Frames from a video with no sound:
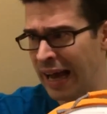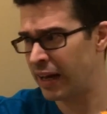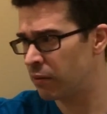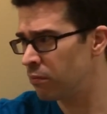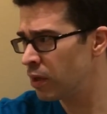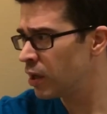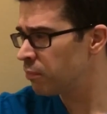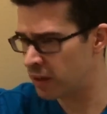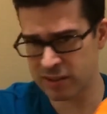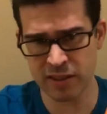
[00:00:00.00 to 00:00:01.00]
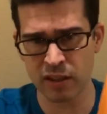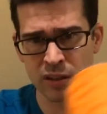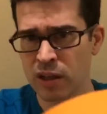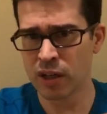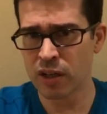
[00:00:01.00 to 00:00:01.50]
item, but
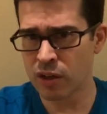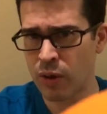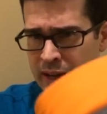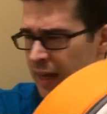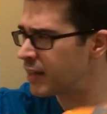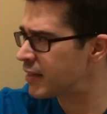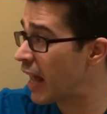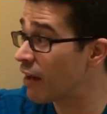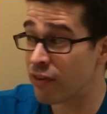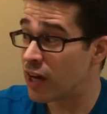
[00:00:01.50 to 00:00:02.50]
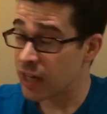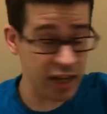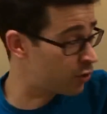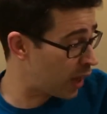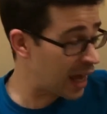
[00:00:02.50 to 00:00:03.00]
still quite nice to have.
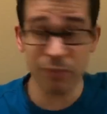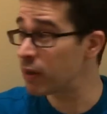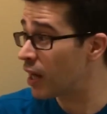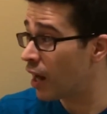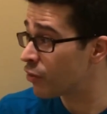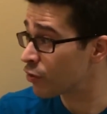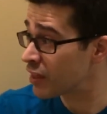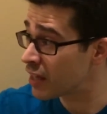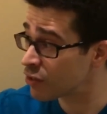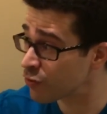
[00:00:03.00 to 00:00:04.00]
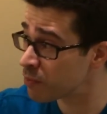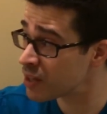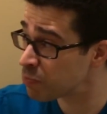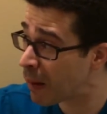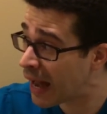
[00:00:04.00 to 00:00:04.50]
Can you hand me other things from
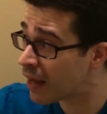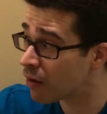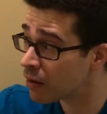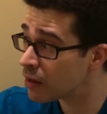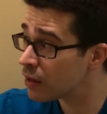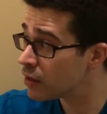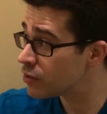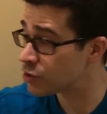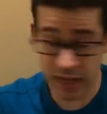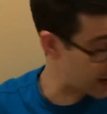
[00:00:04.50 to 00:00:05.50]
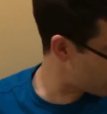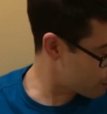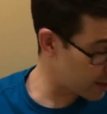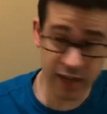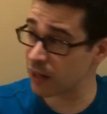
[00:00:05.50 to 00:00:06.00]
this pile? Jedi
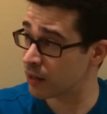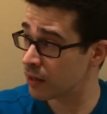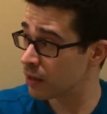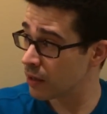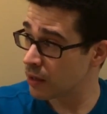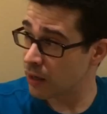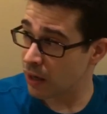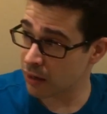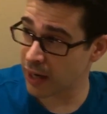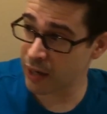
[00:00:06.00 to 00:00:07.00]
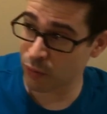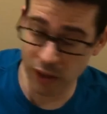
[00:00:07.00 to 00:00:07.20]
over here? All right,